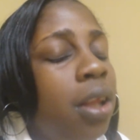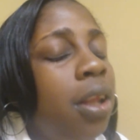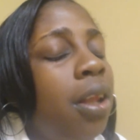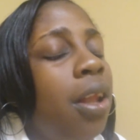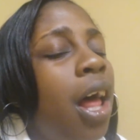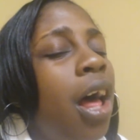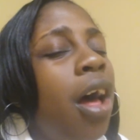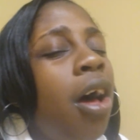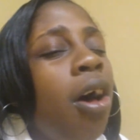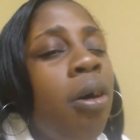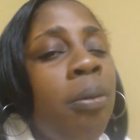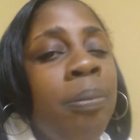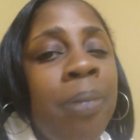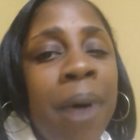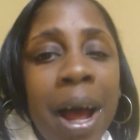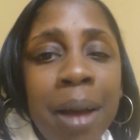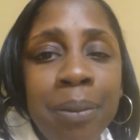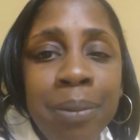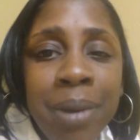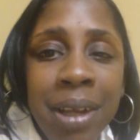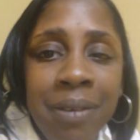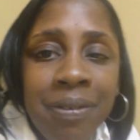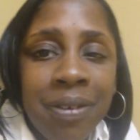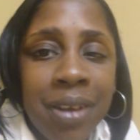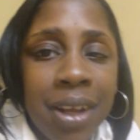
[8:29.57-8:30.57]
no,
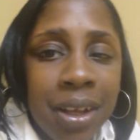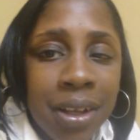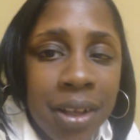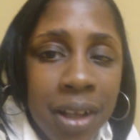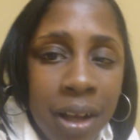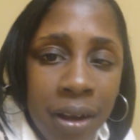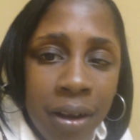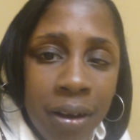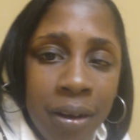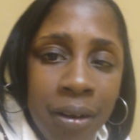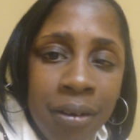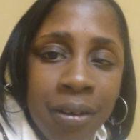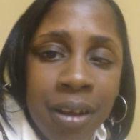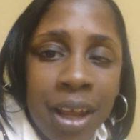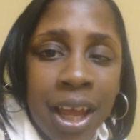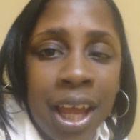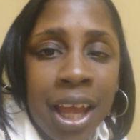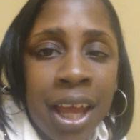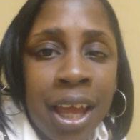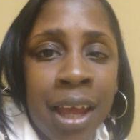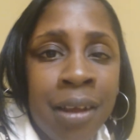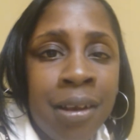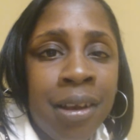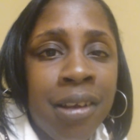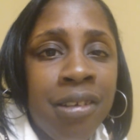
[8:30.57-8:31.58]
probably even the third
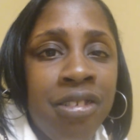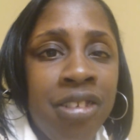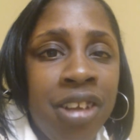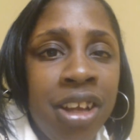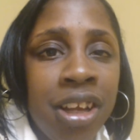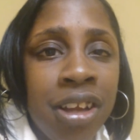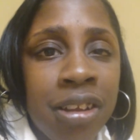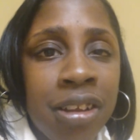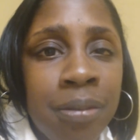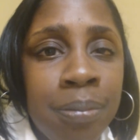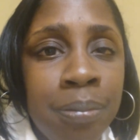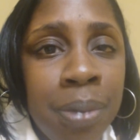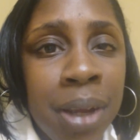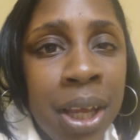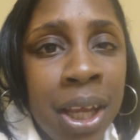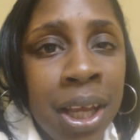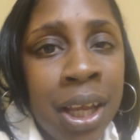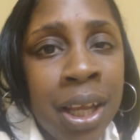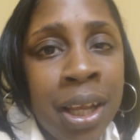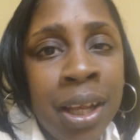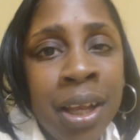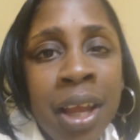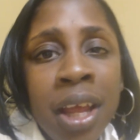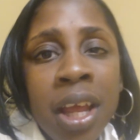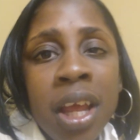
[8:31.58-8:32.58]
time that she has
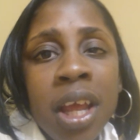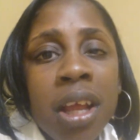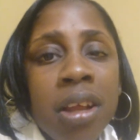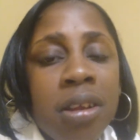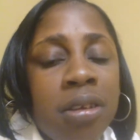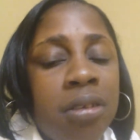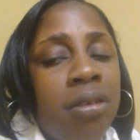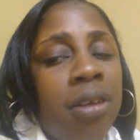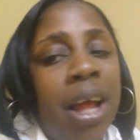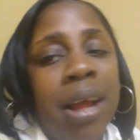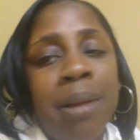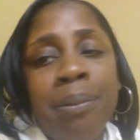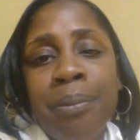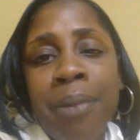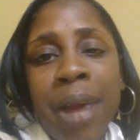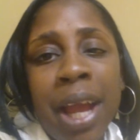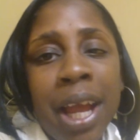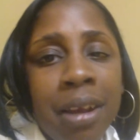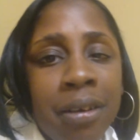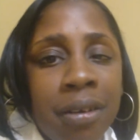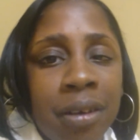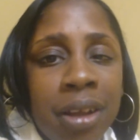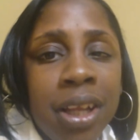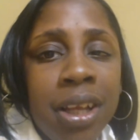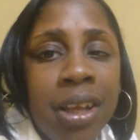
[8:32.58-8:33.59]
been just like
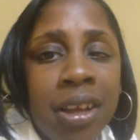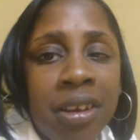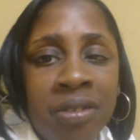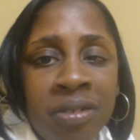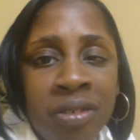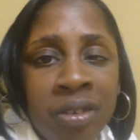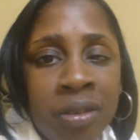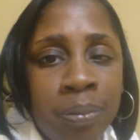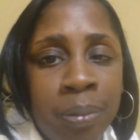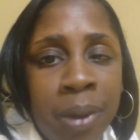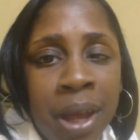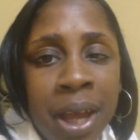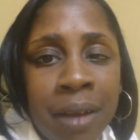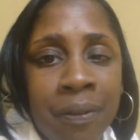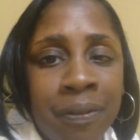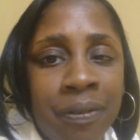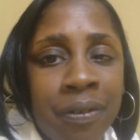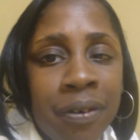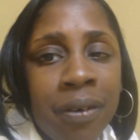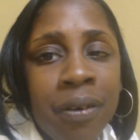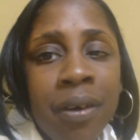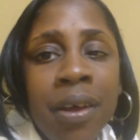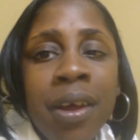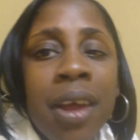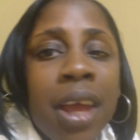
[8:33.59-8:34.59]
majorly
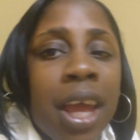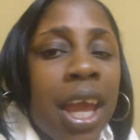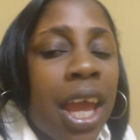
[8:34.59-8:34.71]
disrespectful.